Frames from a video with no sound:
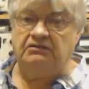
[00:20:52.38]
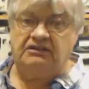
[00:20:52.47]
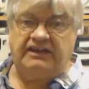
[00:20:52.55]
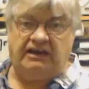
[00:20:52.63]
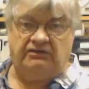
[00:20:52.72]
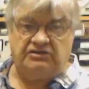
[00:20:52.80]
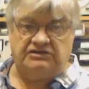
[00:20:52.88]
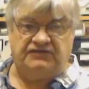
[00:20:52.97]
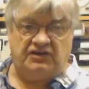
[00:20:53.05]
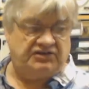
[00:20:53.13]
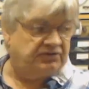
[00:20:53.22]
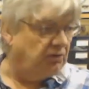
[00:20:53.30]
don't count as
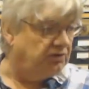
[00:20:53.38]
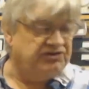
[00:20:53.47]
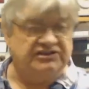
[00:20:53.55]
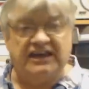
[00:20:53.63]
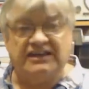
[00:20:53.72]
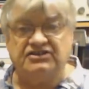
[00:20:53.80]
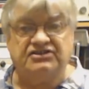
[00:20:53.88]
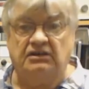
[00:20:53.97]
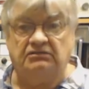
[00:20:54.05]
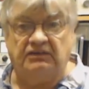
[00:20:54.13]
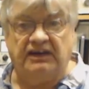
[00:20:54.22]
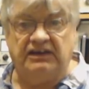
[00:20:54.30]
vertical because the ends
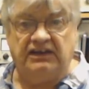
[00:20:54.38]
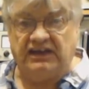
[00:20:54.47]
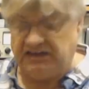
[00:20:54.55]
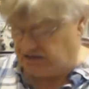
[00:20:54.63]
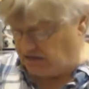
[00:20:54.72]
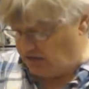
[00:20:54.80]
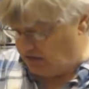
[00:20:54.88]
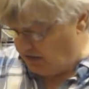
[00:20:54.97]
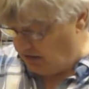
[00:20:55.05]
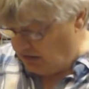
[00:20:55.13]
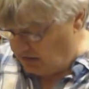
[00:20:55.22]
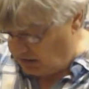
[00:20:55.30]
don't radiate,
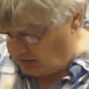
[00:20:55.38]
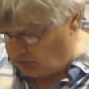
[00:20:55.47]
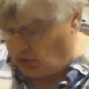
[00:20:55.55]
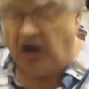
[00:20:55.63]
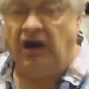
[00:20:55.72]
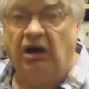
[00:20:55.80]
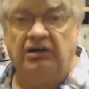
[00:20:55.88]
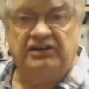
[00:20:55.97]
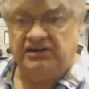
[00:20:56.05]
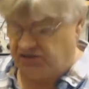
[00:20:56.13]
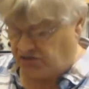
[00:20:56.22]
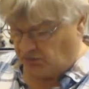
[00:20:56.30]
or
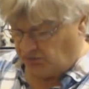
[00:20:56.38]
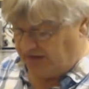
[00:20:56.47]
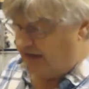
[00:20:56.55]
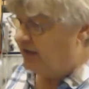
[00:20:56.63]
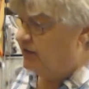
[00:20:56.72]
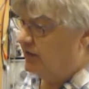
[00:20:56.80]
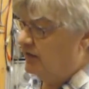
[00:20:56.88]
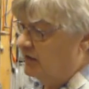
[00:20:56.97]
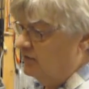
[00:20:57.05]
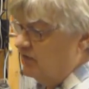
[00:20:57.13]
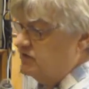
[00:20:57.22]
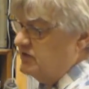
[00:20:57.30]
hardly at all. The end,
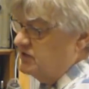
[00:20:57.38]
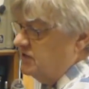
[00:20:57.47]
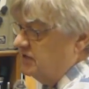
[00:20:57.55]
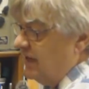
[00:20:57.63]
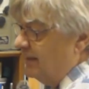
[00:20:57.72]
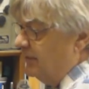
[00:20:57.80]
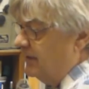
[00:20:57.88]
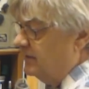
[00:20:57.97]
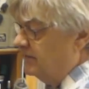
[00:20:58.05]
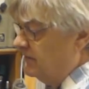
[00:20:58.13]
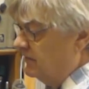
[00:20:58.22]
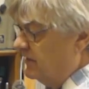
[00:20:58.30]
this is your
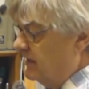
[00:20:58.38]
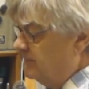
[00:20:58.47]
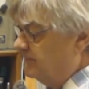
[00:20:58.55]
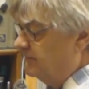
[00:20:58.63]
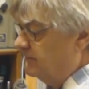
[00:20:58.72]
doublet, all right.